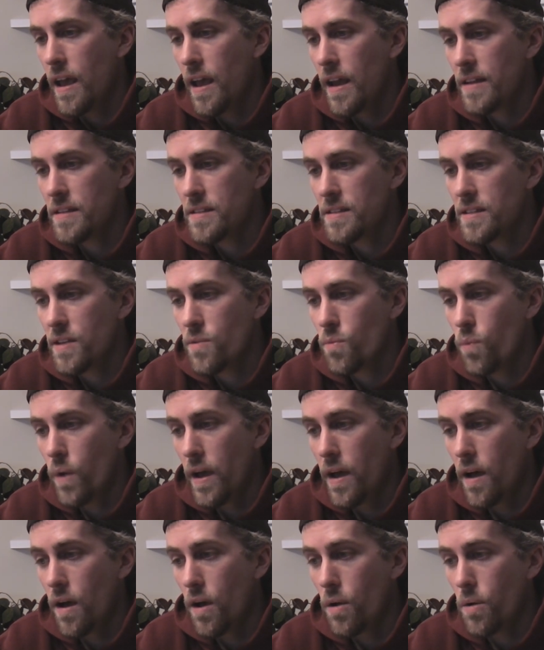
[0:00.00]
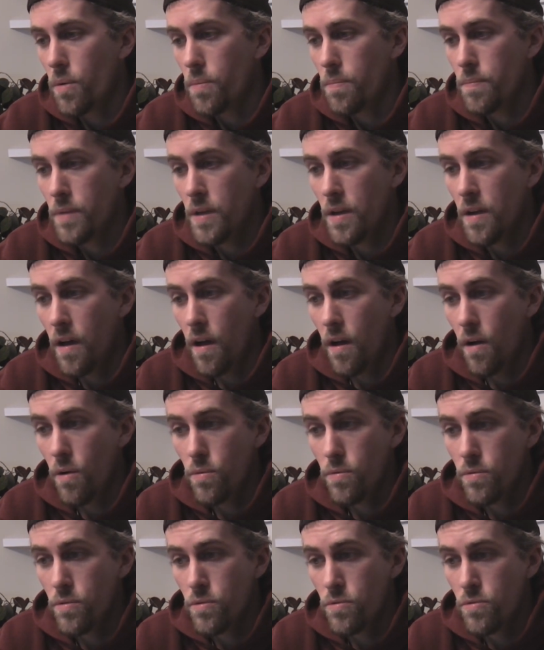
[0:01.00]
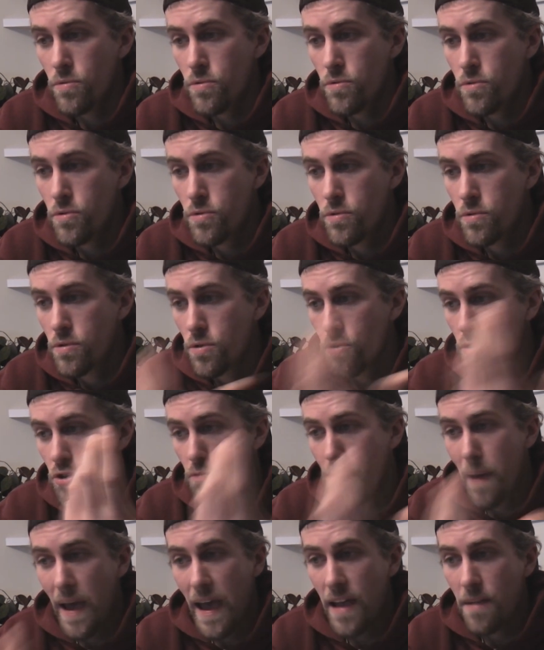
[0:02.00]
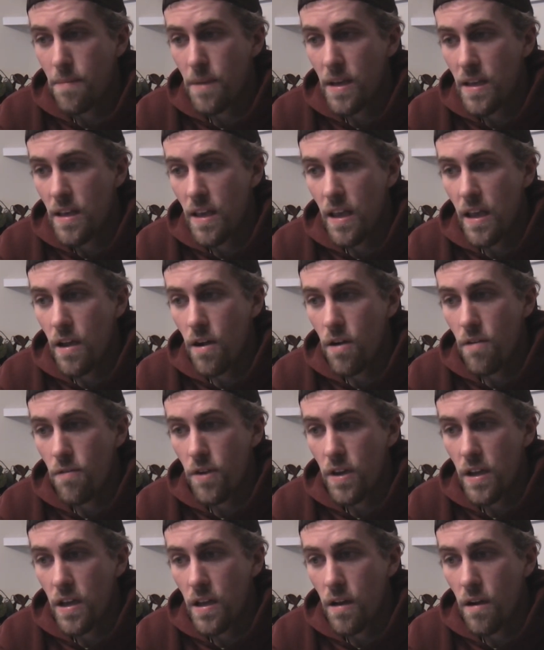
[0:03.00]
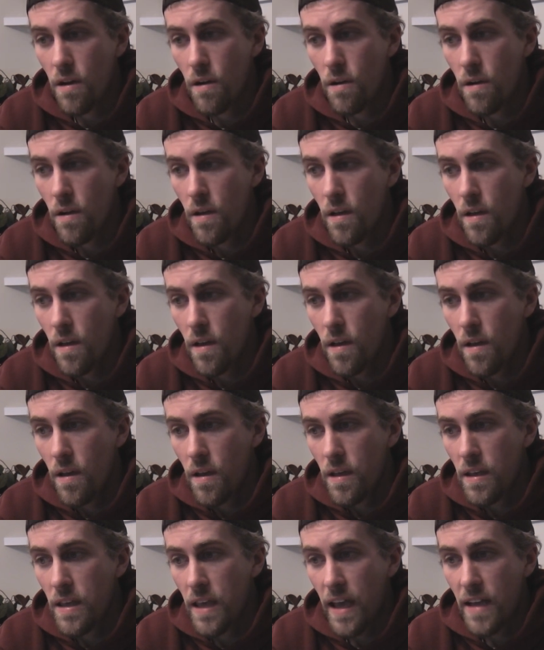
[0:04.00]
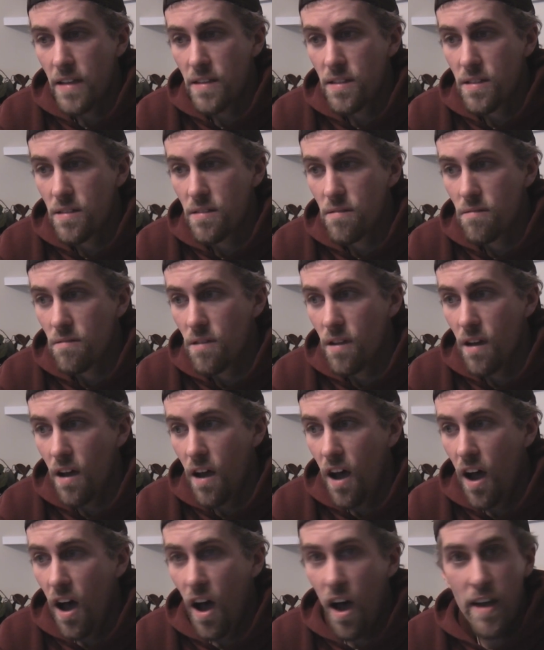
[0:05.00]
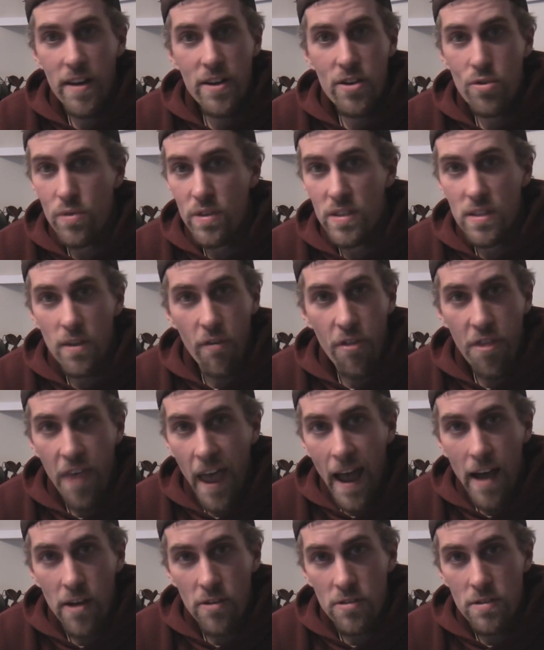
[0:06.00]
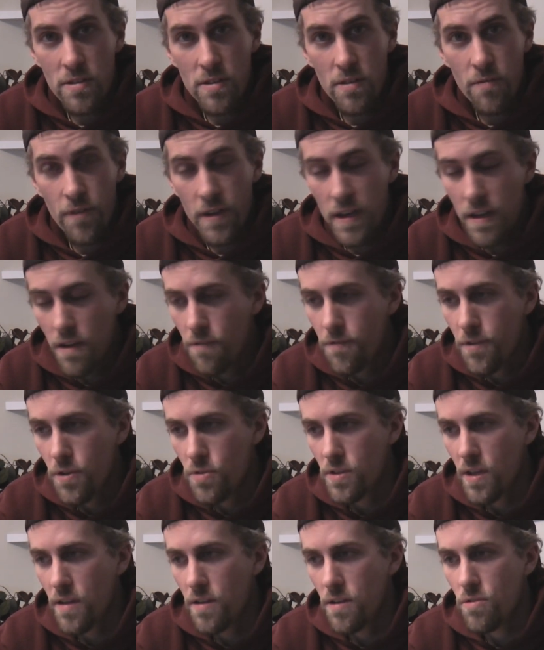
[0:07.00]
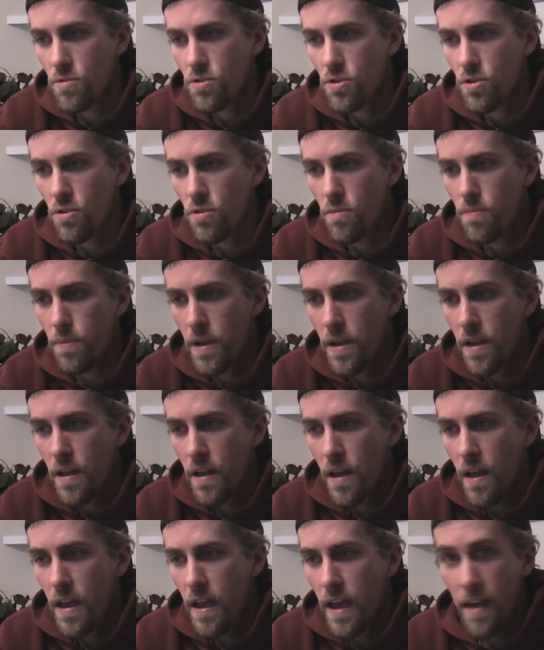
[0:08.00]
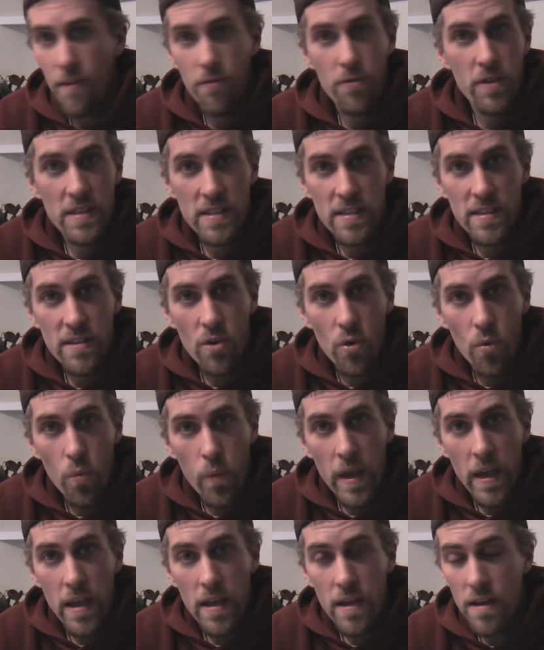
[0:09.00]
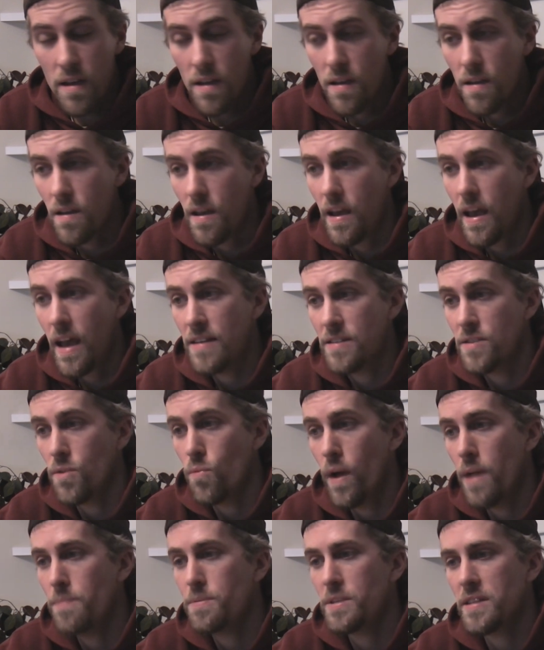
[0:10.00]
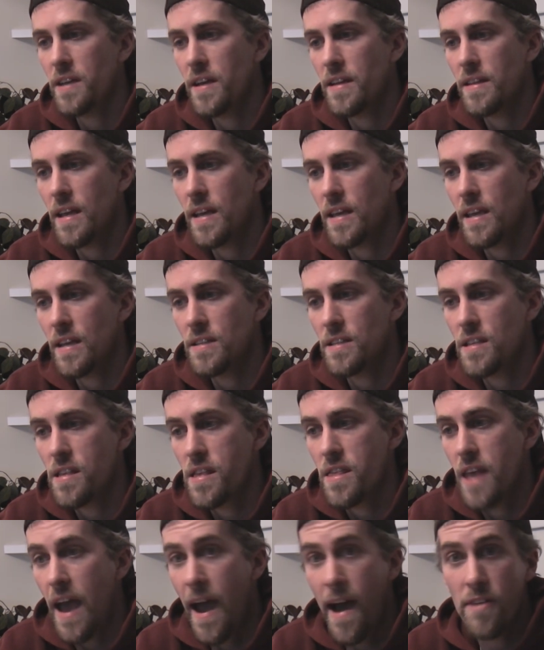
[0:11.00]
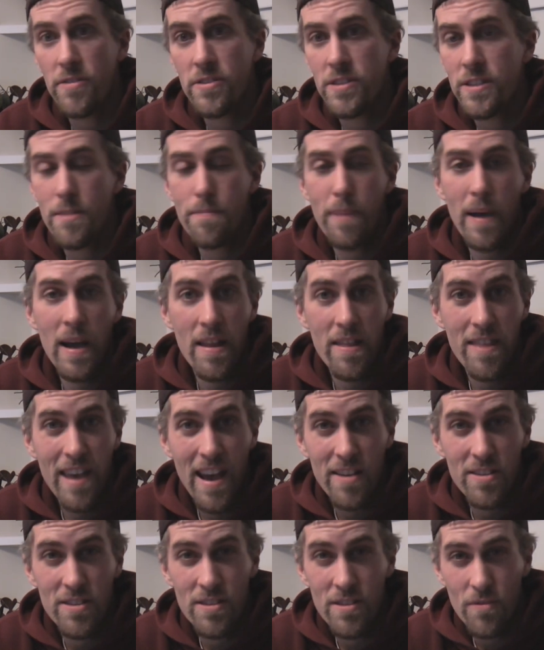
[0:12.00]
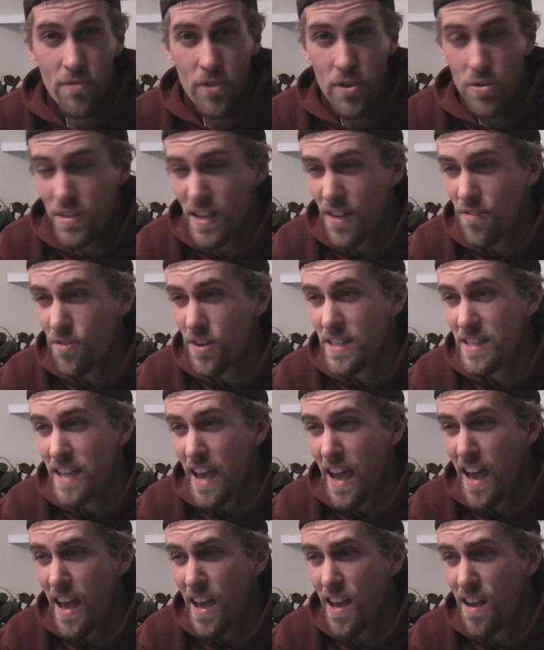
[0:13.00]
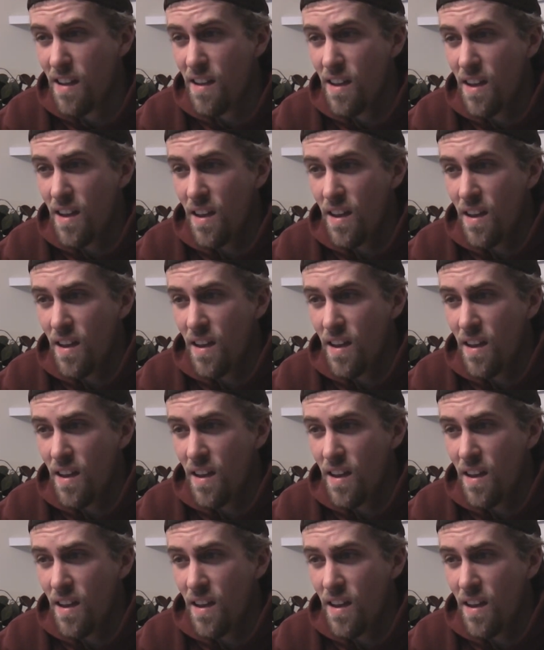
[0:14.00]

And I said, well, you know, douchebag McGee over here gets hundreds of thousands of video views on YouTube every single week, has a website that gets thousands upon thousands of views every day,